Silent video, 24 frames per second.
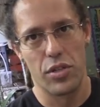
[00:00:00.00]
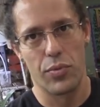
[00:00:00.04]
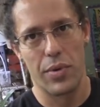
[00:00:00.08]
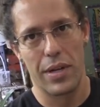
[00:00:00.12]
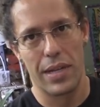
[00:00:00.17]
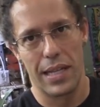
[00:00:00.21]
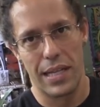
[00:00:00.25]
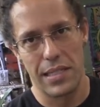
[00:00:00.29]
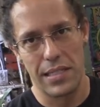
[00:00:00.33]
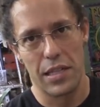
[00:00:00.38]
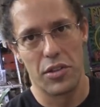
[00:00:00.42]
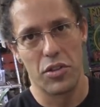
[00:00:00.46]
to
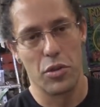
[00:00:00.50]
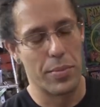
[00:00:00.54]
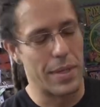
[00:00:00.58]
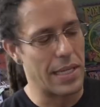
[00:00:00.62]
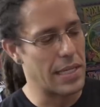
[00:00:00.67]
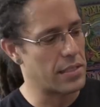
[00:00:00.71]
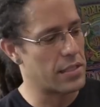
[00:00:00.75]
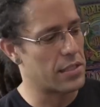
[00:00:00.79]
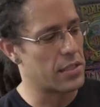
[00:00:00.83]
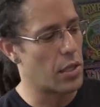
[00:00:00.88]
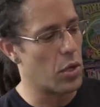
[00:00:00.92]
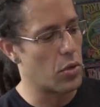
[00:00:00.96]
realize that they're
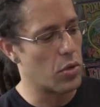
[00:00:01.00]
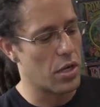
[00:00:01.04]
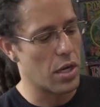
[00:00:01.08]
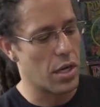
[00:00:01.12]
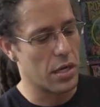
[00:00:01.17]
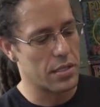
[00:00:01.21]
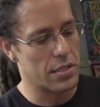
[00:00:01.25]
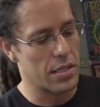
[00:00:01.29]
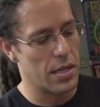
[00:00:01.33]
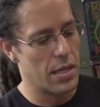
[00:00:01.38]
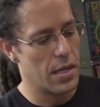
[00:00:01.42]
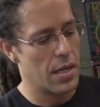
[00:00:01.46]
being slow
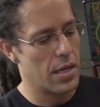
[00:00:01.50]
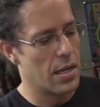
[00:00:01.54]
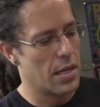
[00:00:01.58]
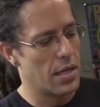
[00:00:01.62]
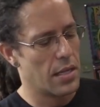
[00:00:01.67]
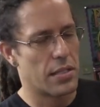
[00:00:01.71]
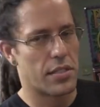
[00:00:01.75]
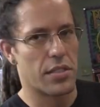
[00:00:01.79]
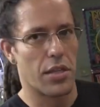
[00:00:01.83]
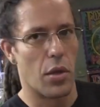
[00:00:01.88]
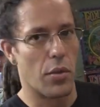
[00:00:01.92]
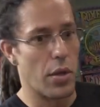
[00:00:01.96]
cooked.
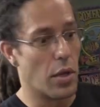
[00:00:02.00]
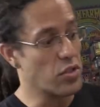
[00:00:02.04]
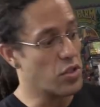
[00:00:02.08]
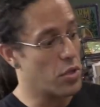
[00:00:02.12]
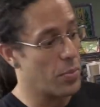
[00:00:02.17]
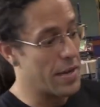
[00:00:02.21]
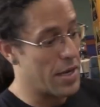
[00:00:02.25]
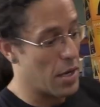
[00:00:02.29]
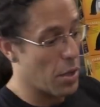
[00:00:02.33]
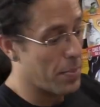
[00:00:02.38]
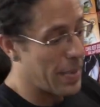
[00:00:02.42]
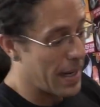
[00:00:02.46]
So those
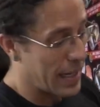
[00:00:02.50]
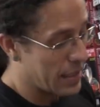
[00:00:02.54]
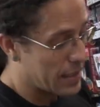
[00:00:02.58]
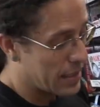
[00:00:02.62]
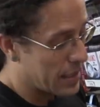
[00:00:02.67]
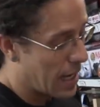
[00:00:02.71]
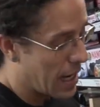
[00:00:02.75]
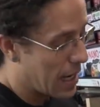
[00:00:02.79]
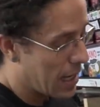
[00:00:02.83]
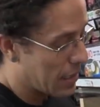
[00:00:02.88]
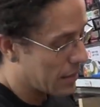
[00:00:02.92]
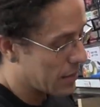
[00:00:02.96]
would be your
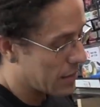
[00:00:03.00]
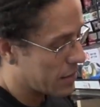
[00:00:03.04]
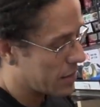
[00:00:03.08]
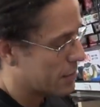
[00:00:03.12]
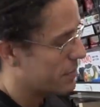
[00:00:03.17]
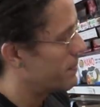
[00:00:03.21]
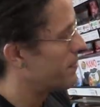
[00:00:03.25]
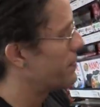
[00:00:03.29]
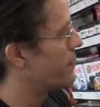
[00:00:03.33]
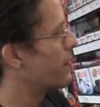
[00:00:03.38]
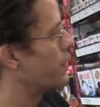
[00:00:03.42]
biggest cons.